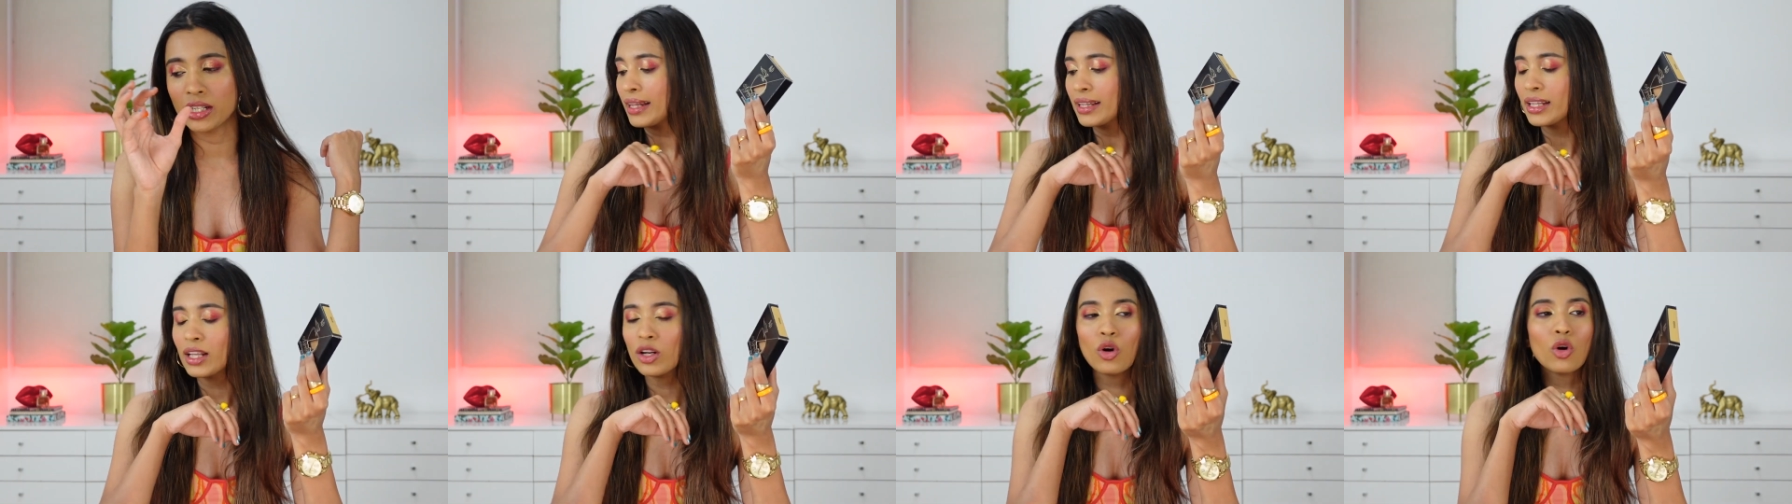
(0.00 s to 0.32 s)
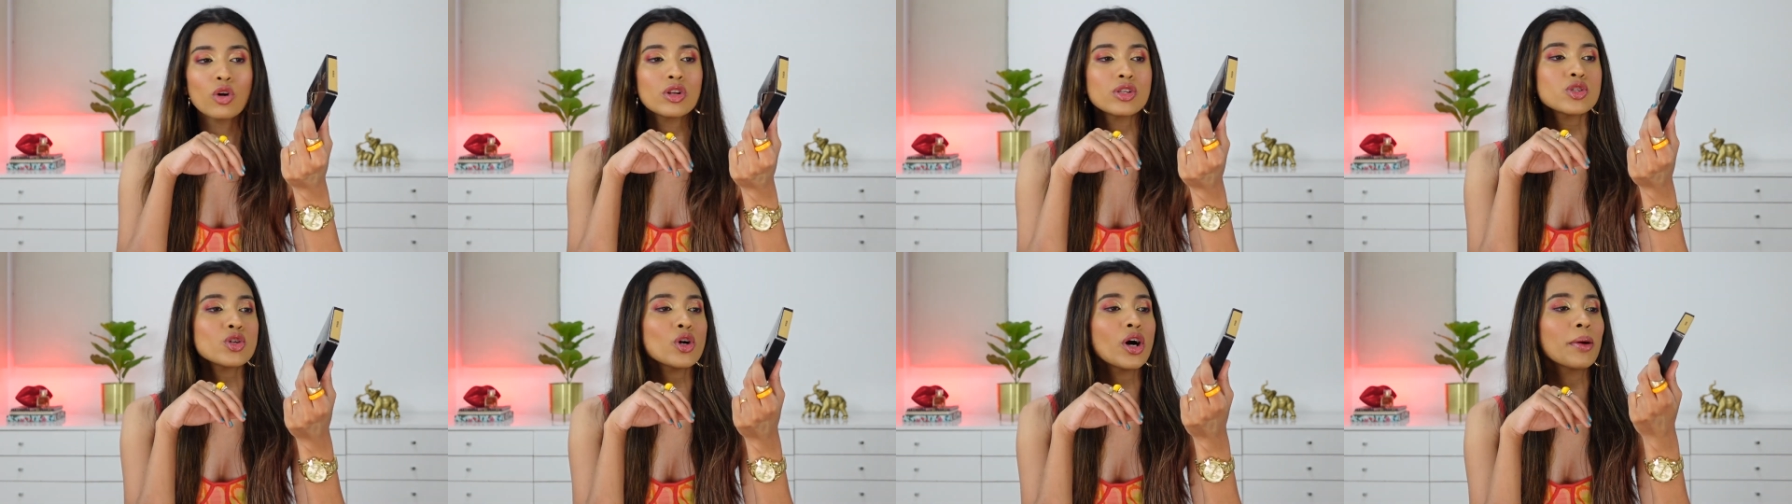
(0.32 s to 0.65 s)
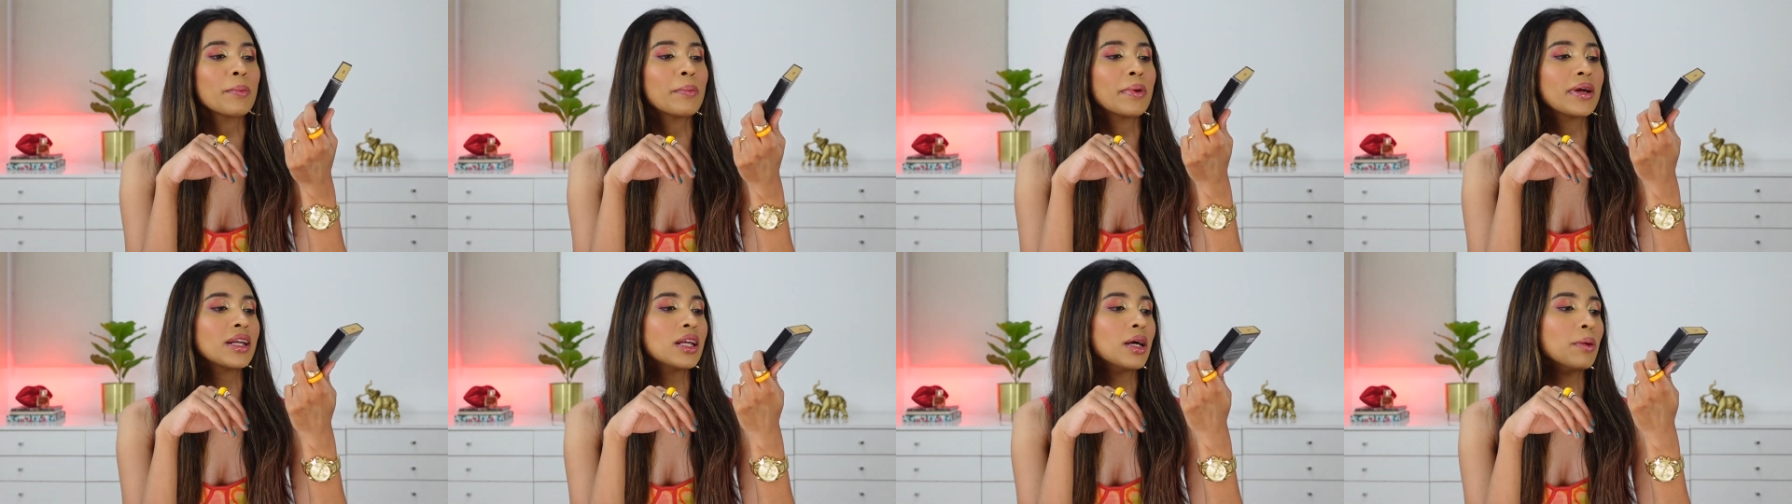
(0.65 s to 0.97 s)
And then also I
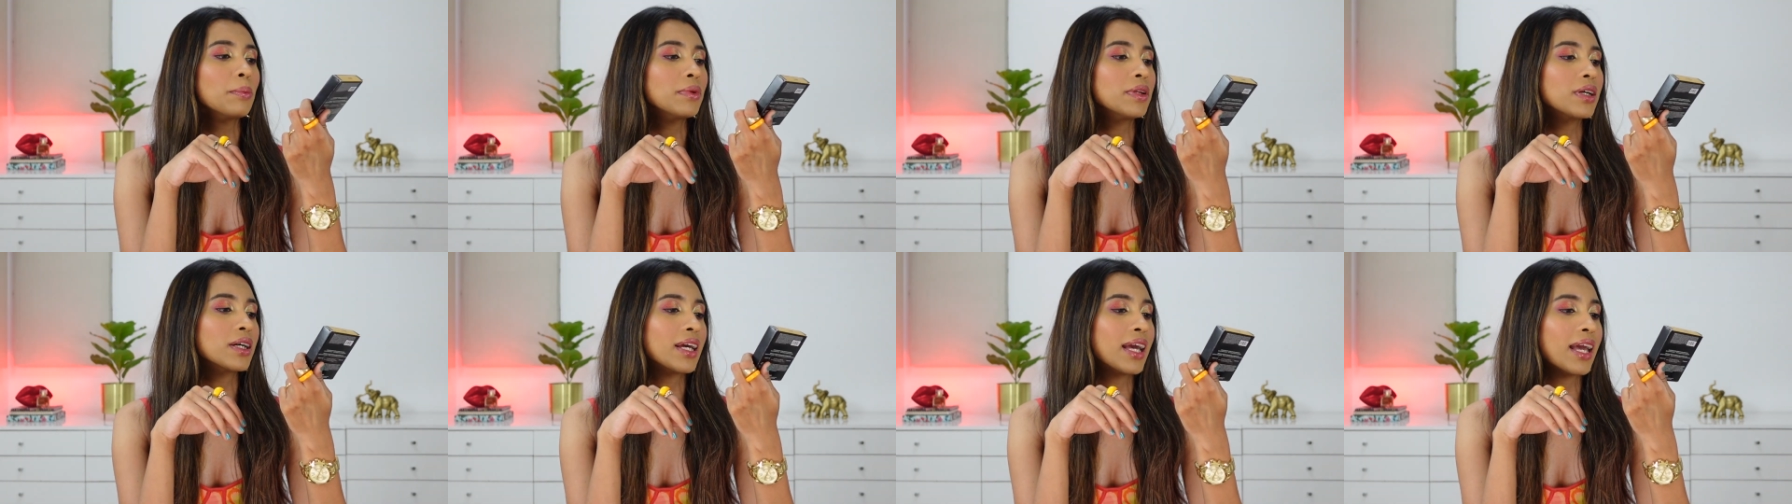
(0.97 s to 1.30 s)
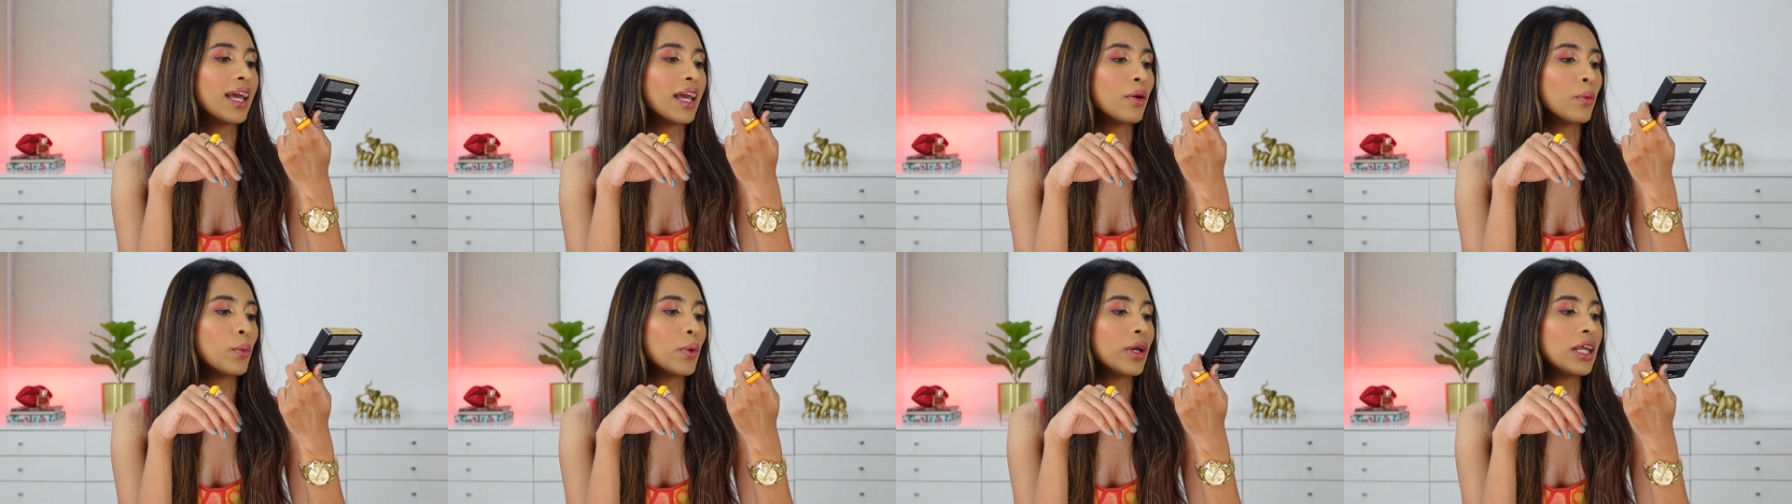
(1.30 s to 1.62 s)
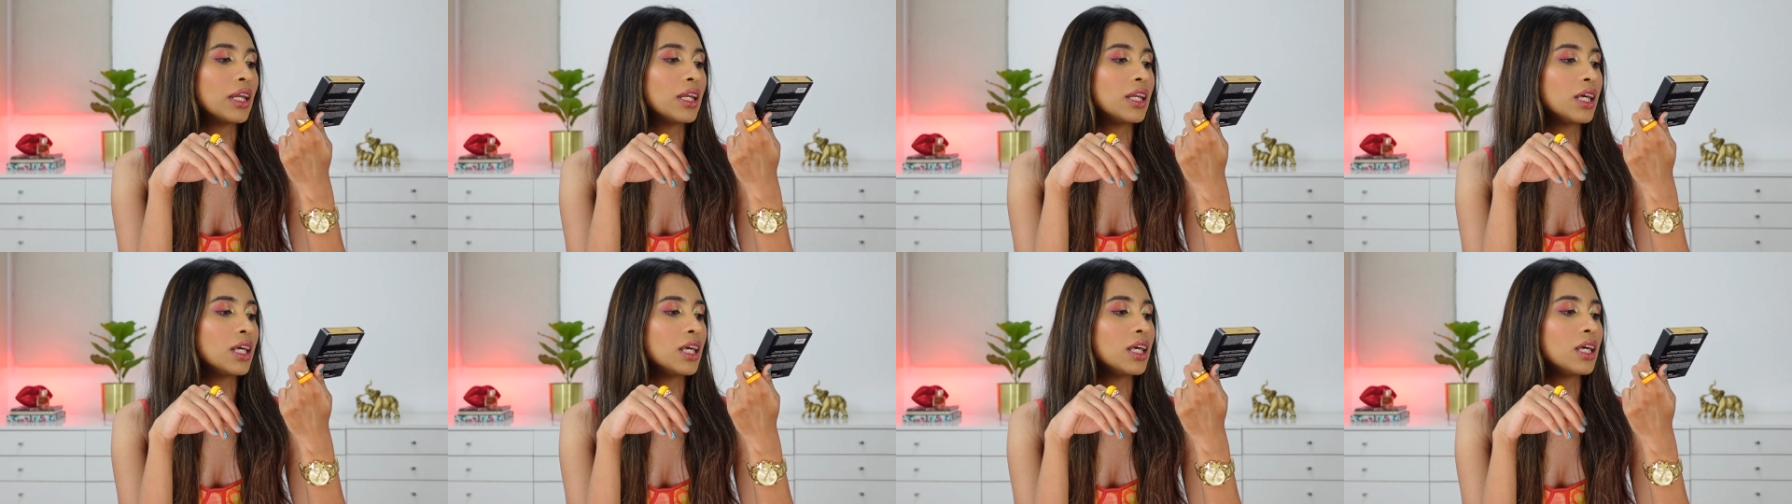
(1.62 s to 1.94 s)
picked up the
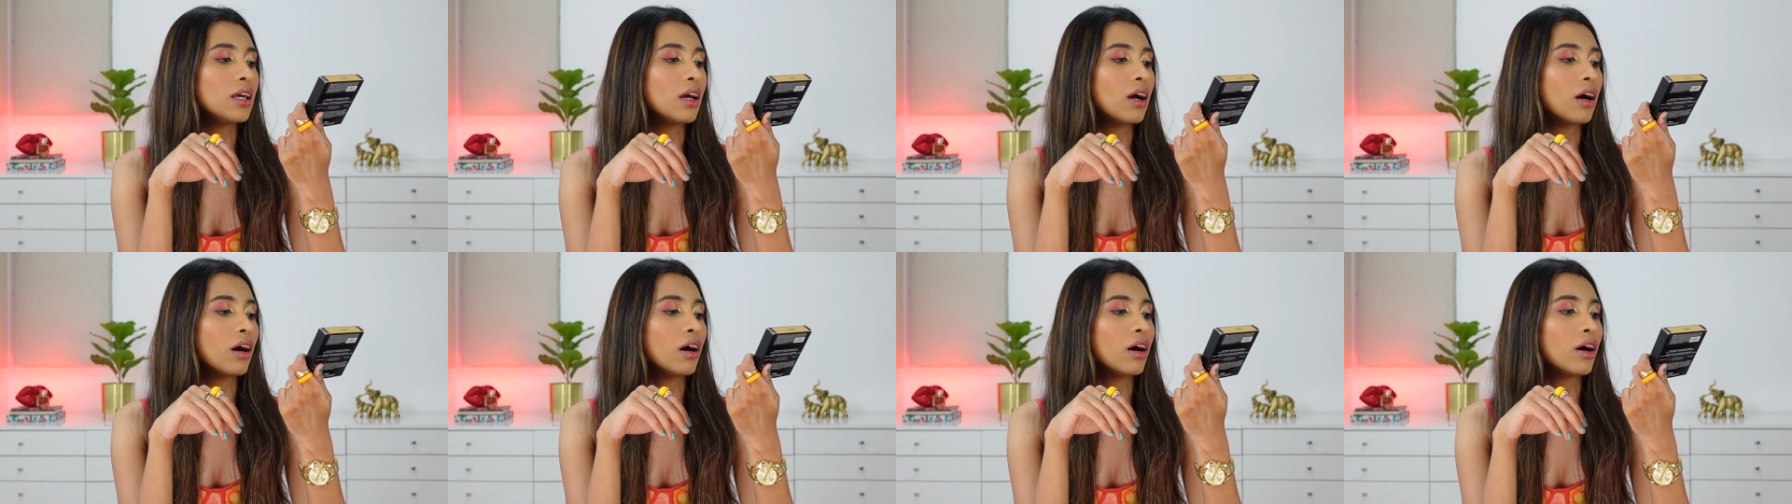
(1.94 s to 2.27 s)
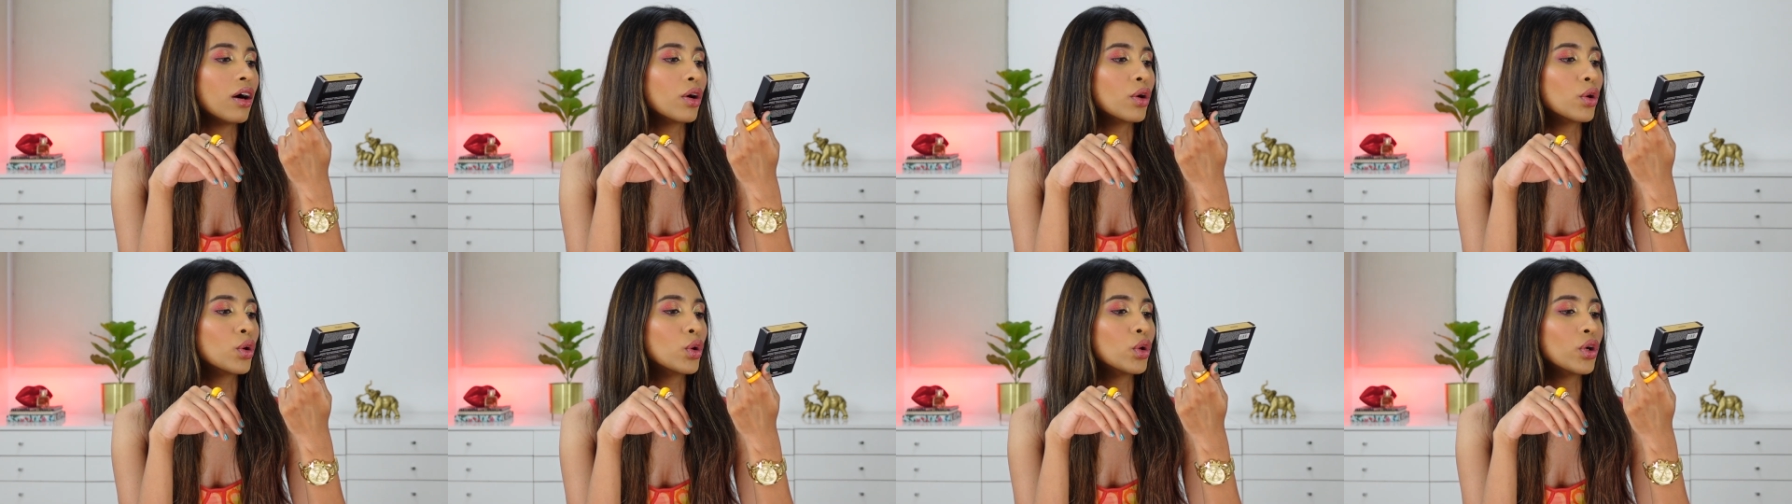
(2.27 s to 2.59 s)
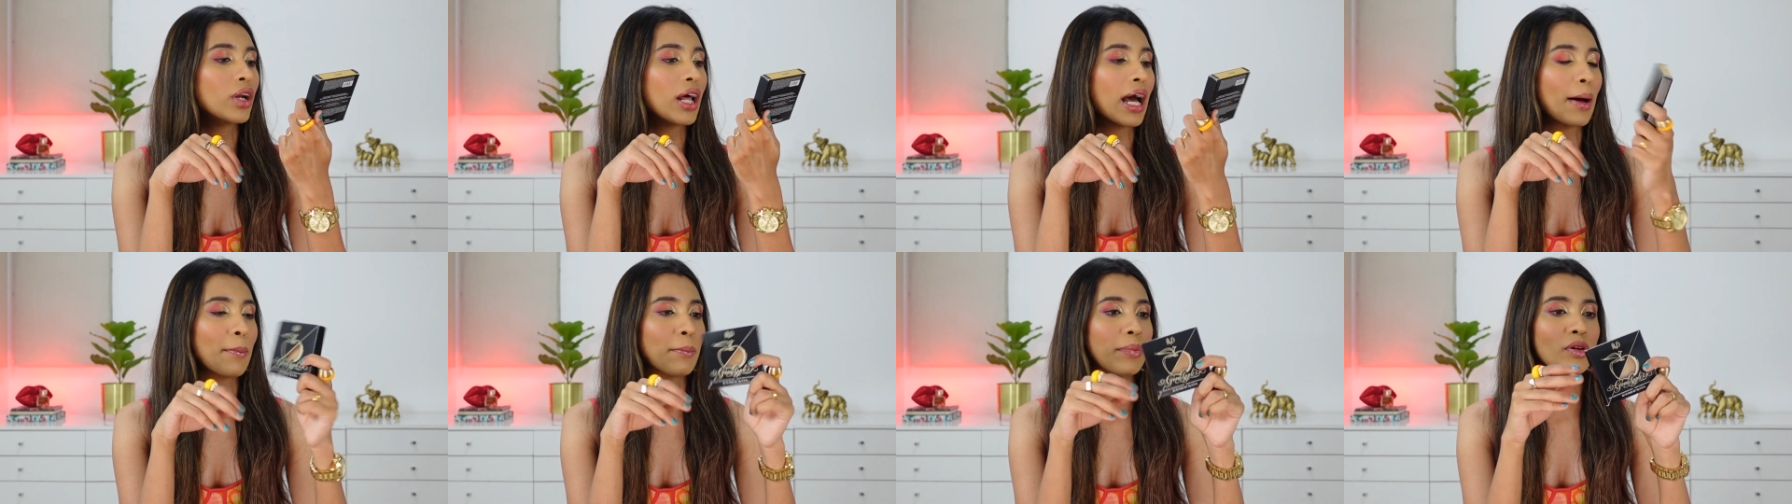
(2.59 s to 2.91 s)
KVD
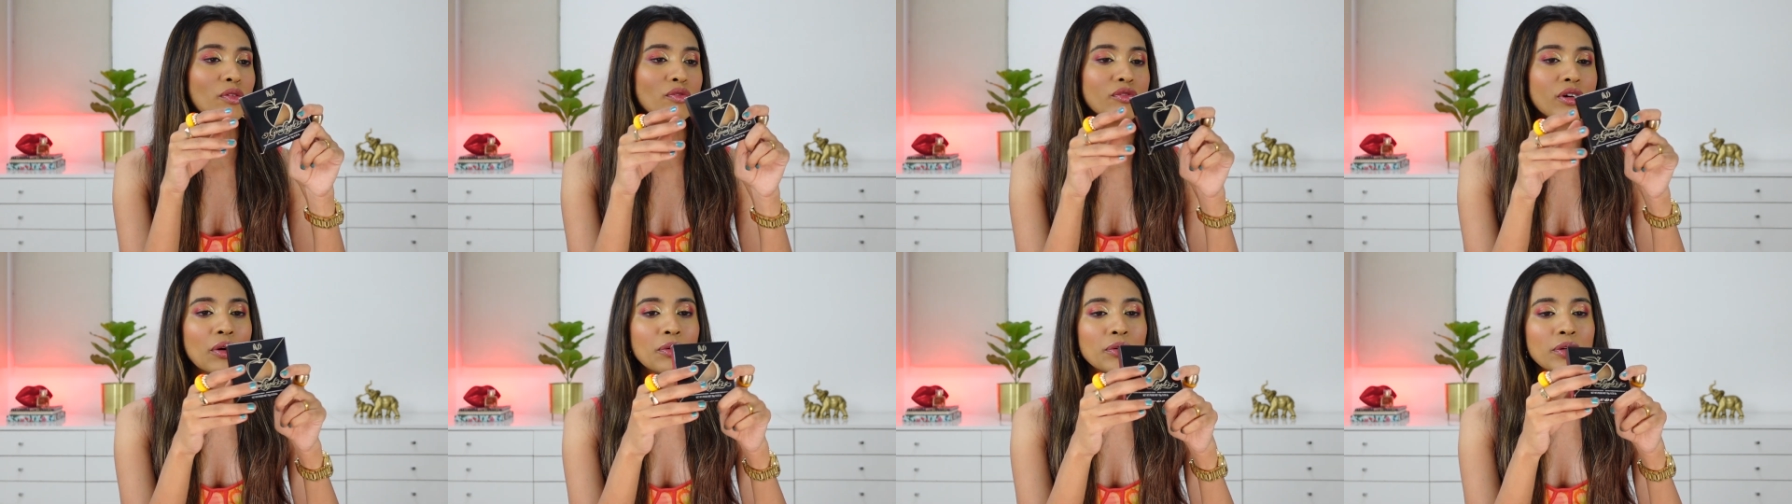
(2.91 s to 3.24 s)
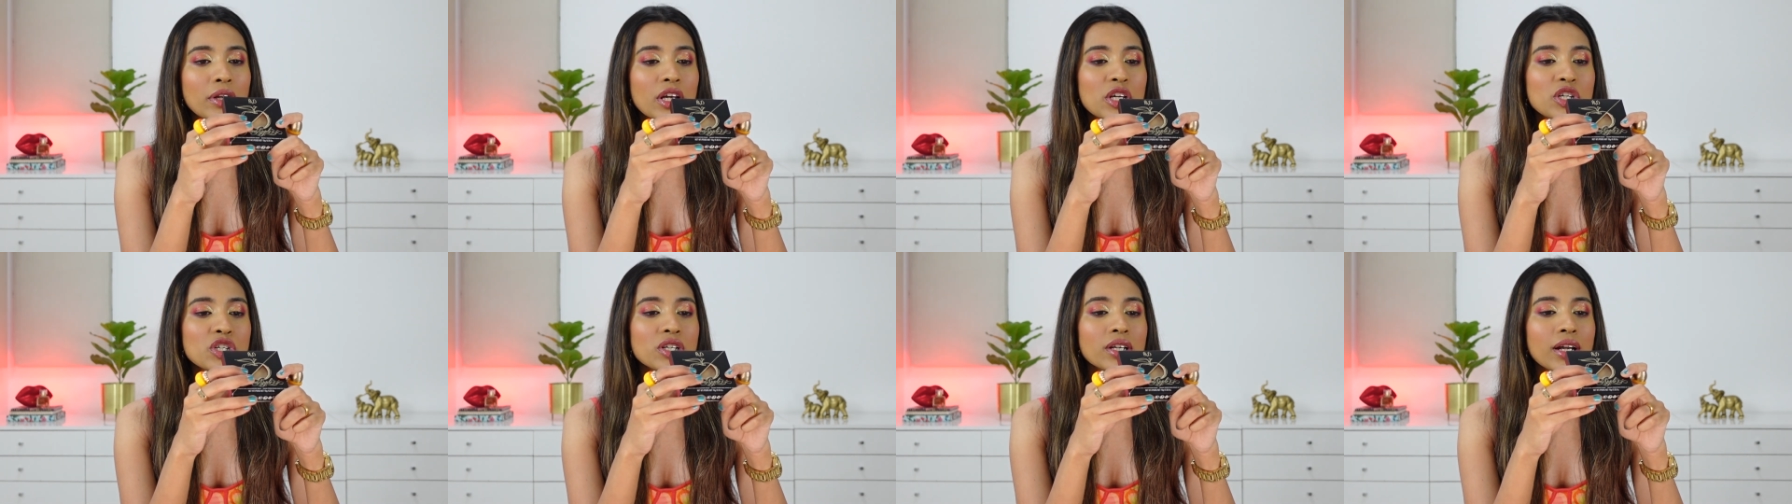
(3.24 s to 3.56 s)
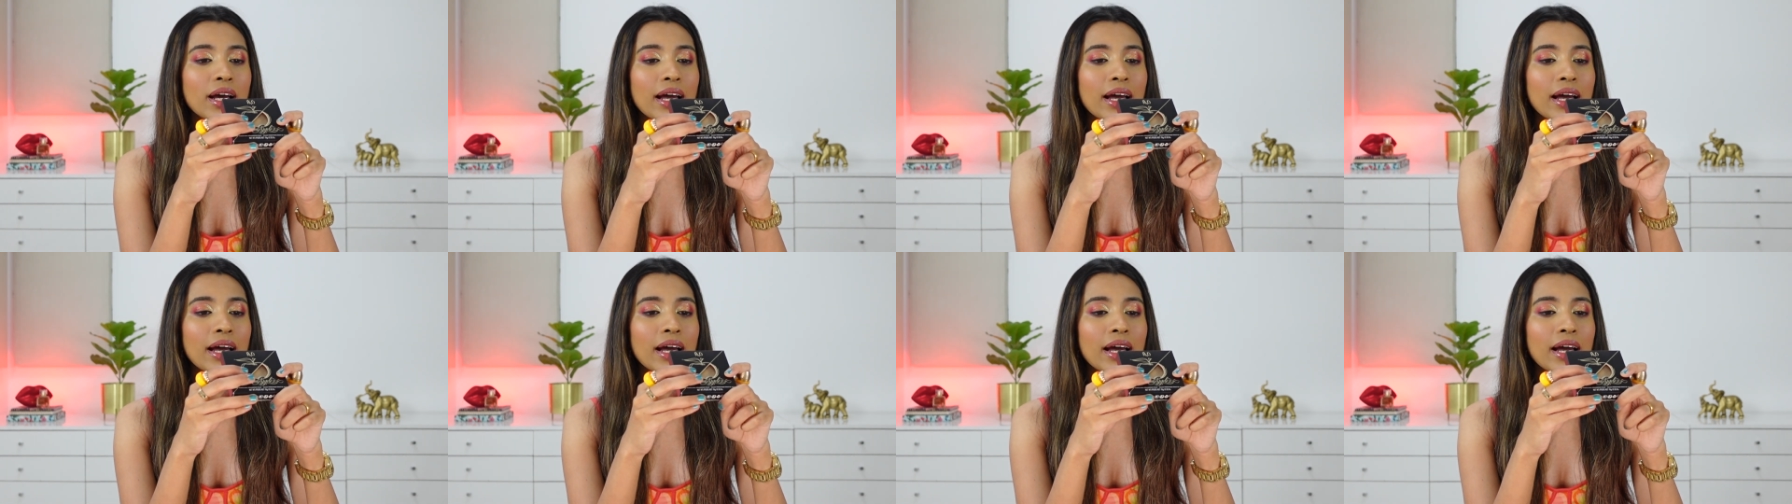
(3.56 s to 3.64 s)
Good Apple foundation.